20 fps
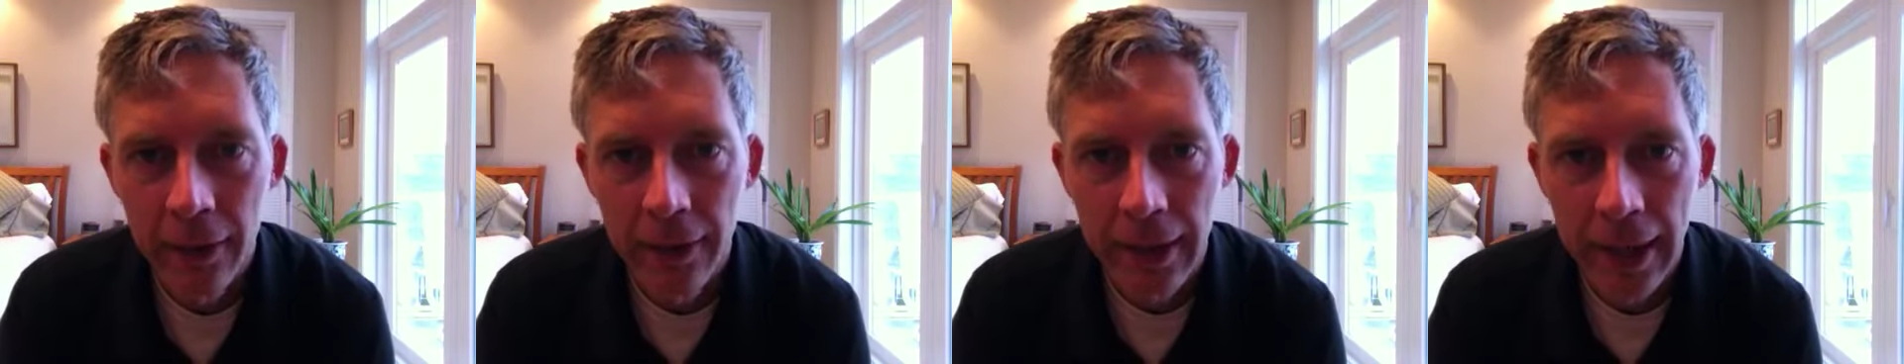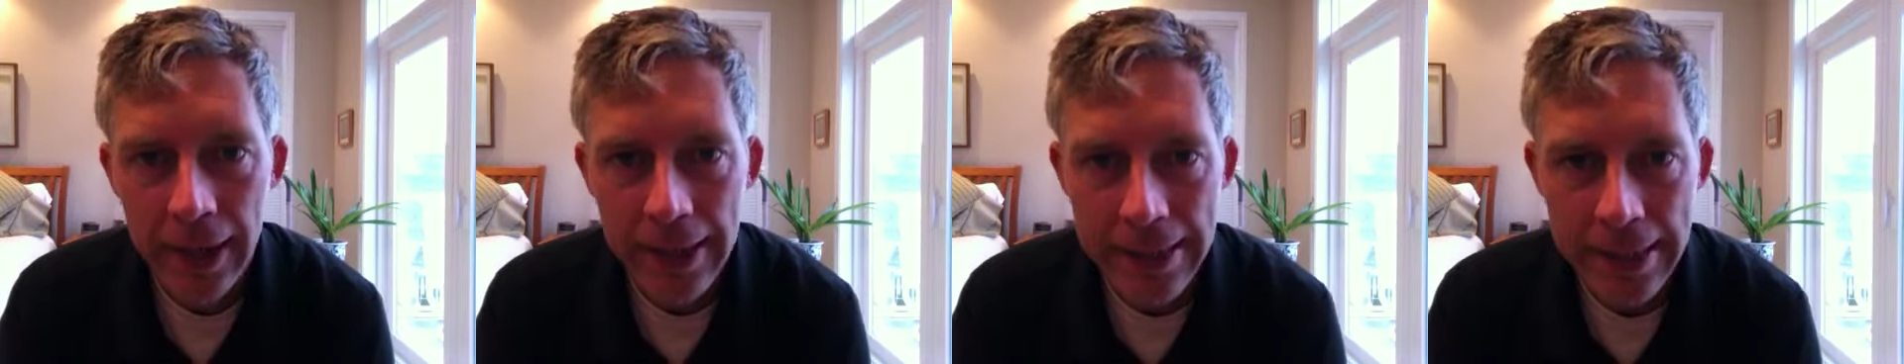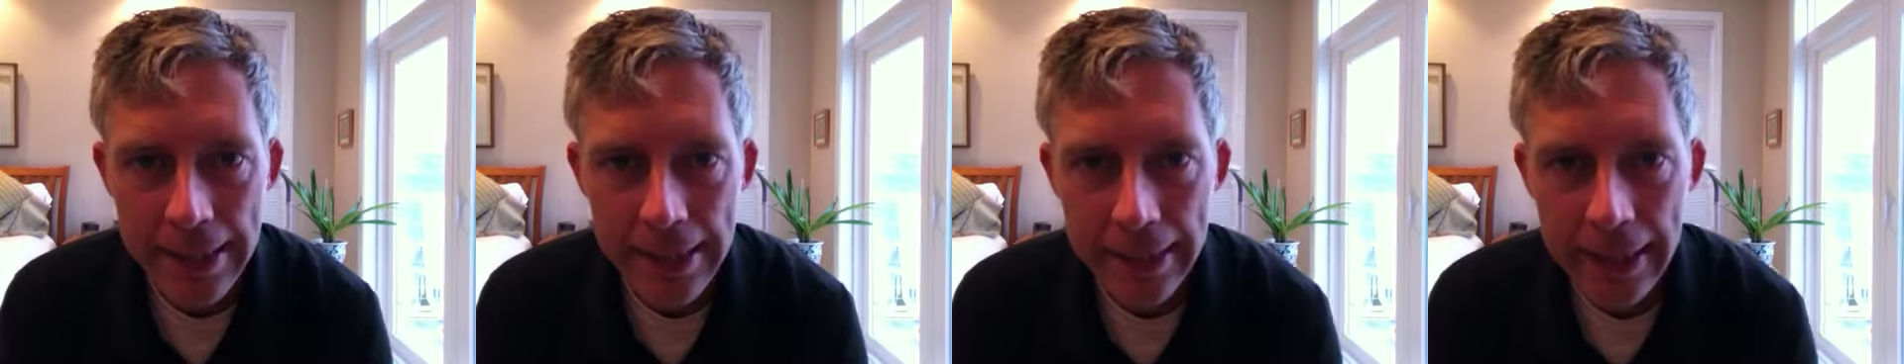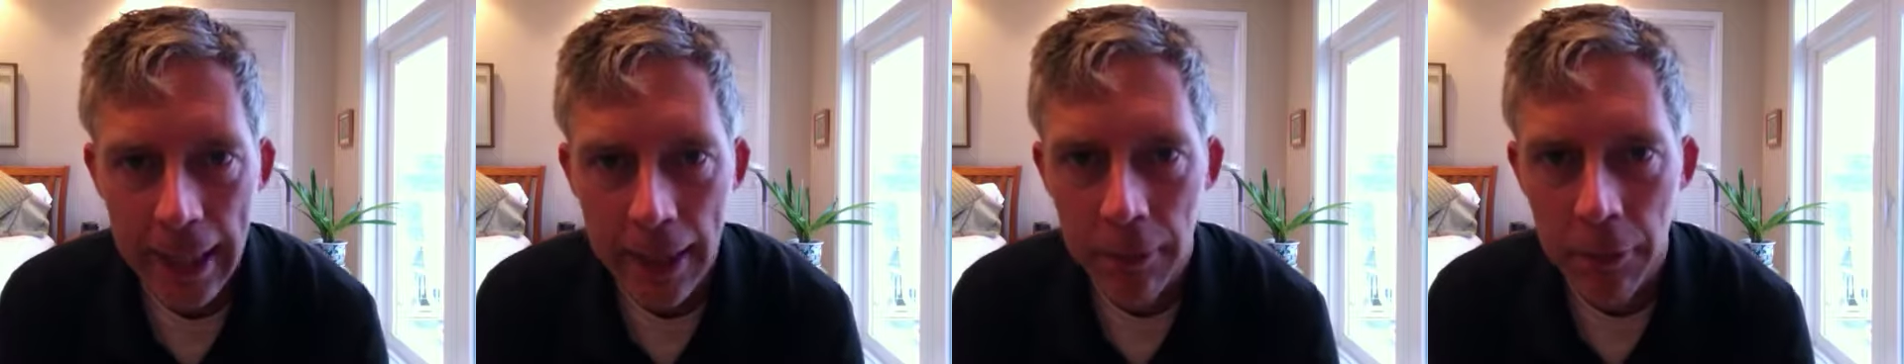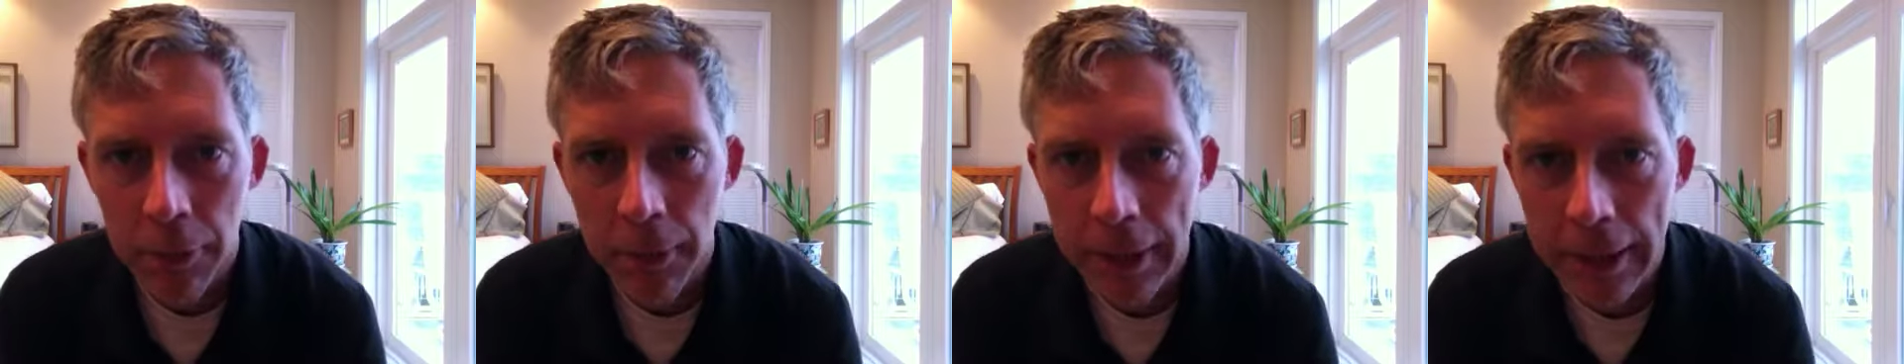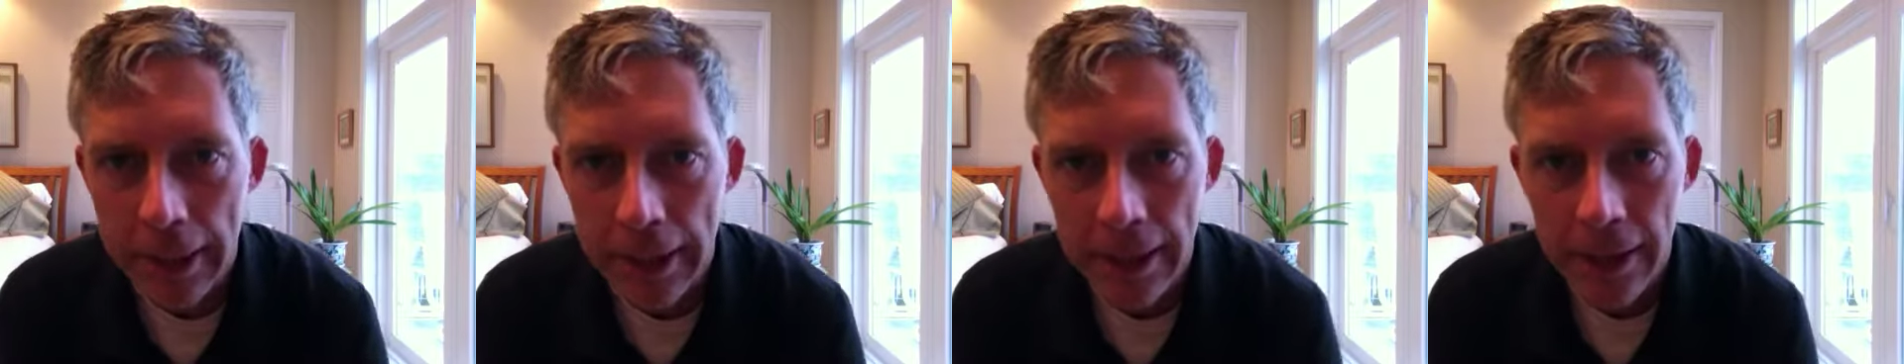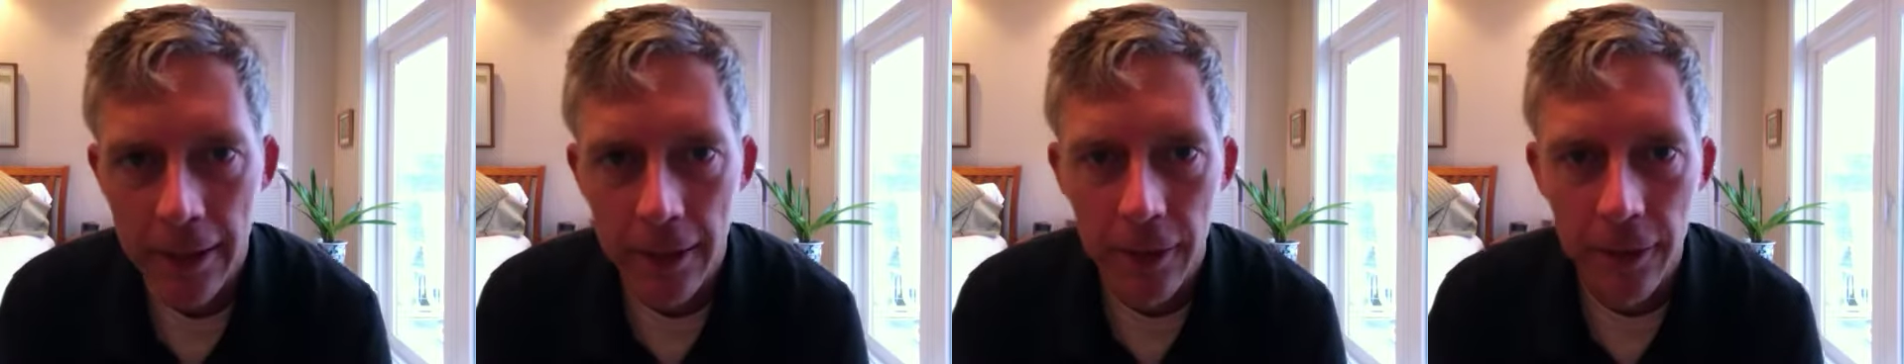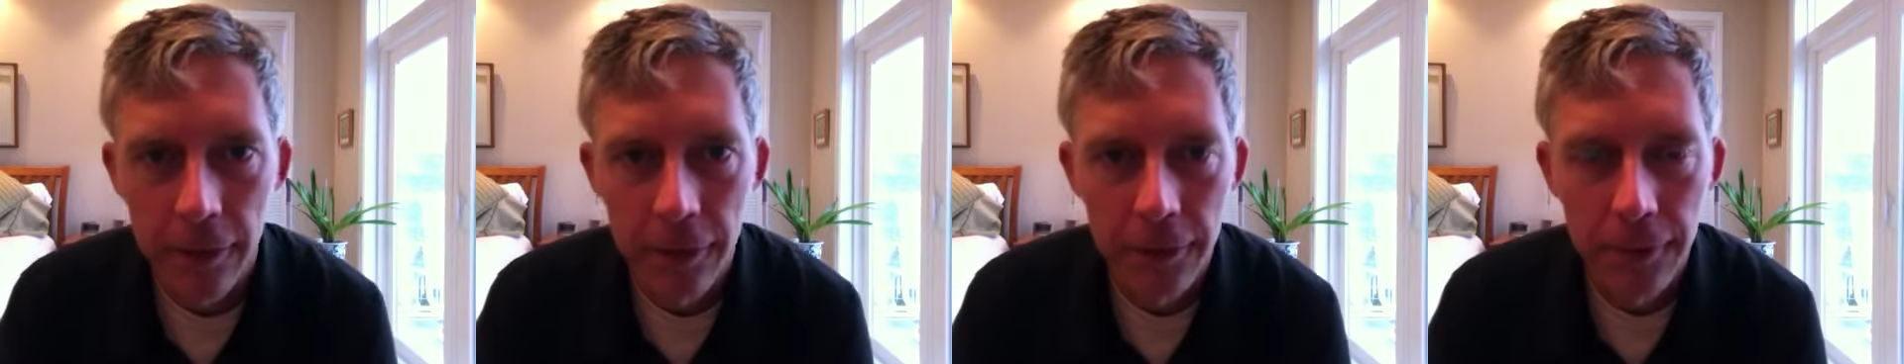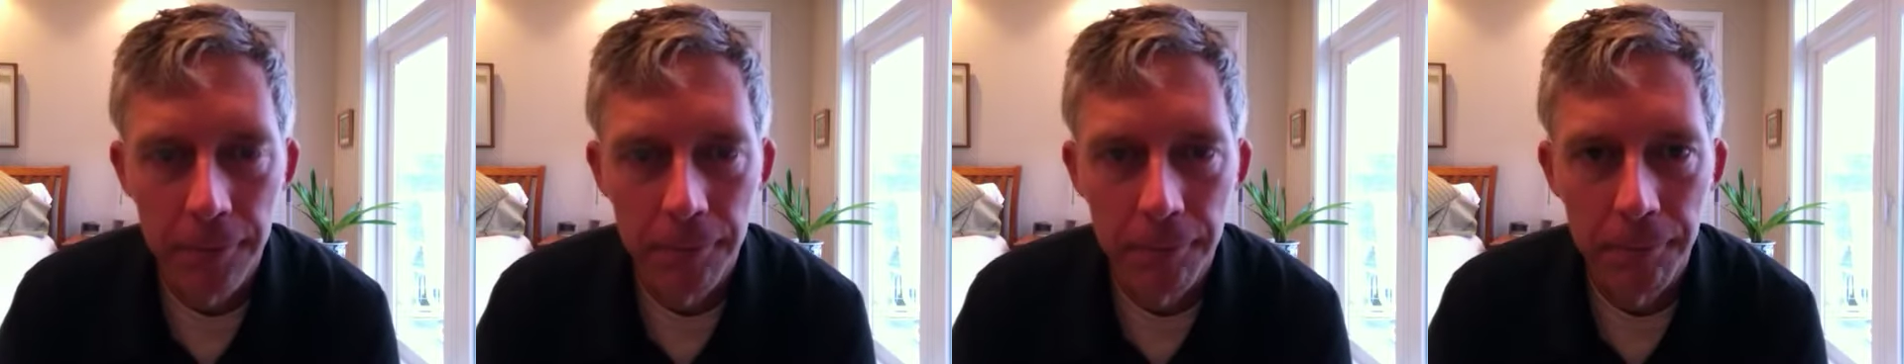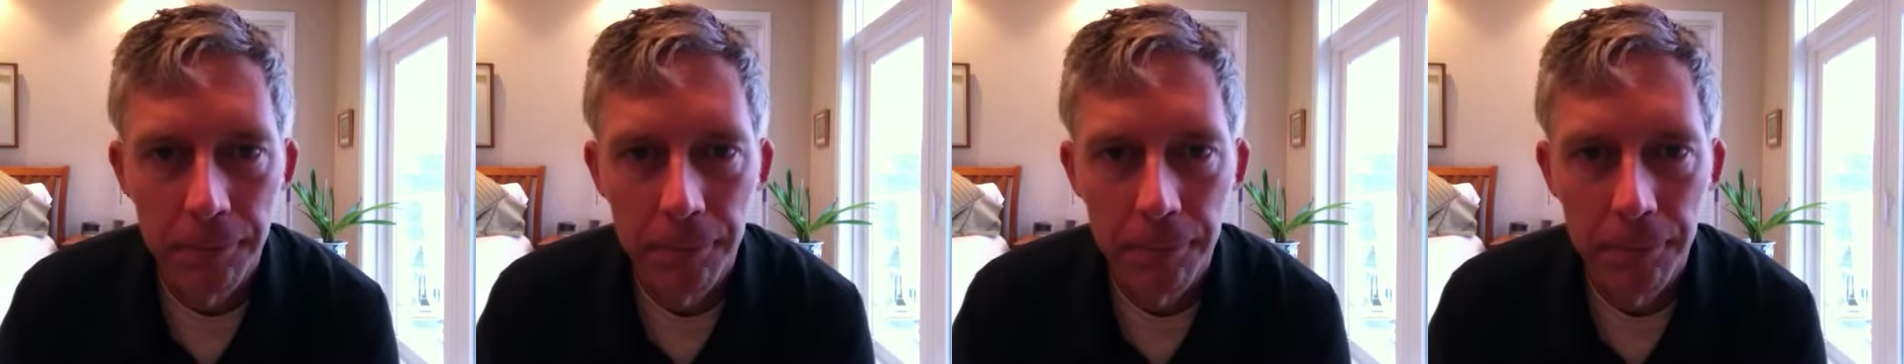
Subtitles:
the idea that came to me is,